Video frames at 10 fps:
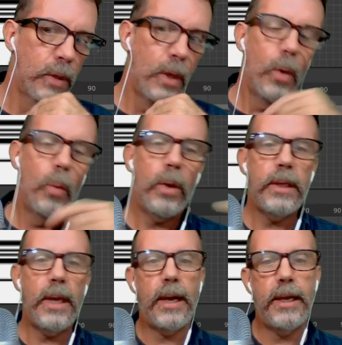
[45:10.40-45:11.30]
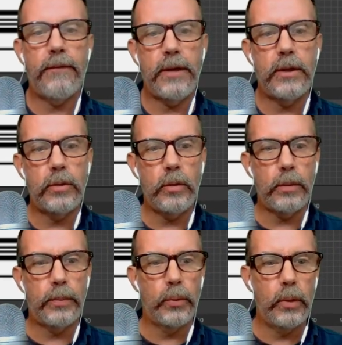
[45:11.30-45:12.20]
Well, yeah, if I do the
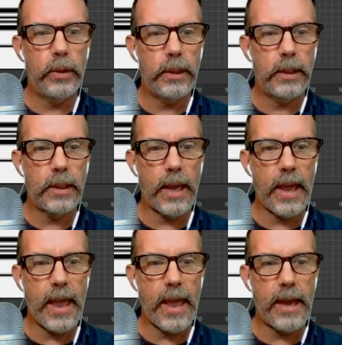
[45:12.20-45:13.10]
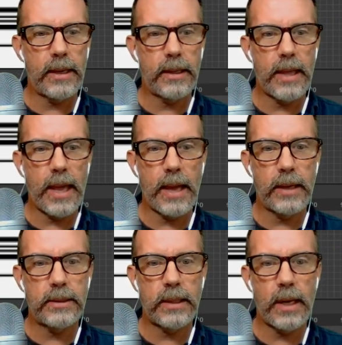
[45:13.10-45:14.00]
Boolean at that
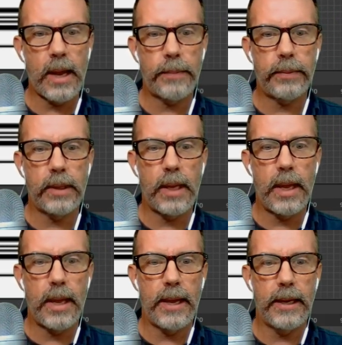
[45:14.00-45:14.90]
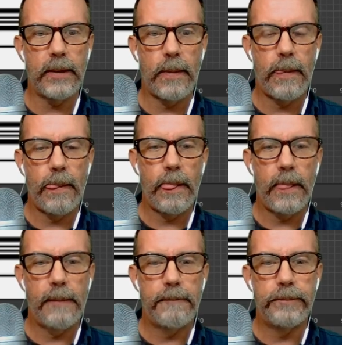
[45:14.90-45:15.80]
top line,
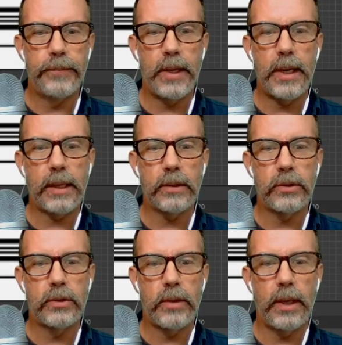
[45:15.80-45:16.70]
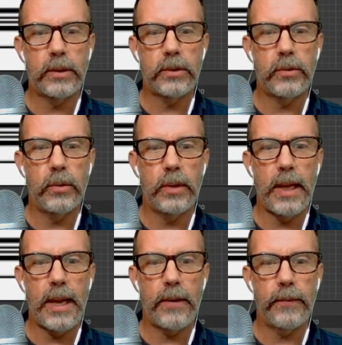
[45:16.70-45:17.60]
then I can extrude it
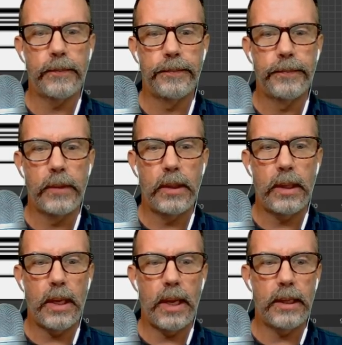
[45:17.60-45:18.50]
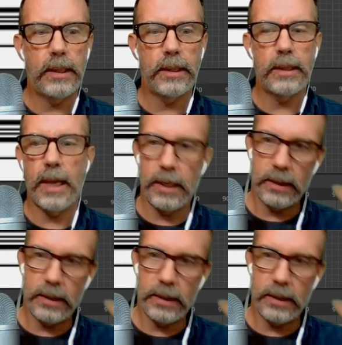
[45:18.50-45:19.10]
out and get that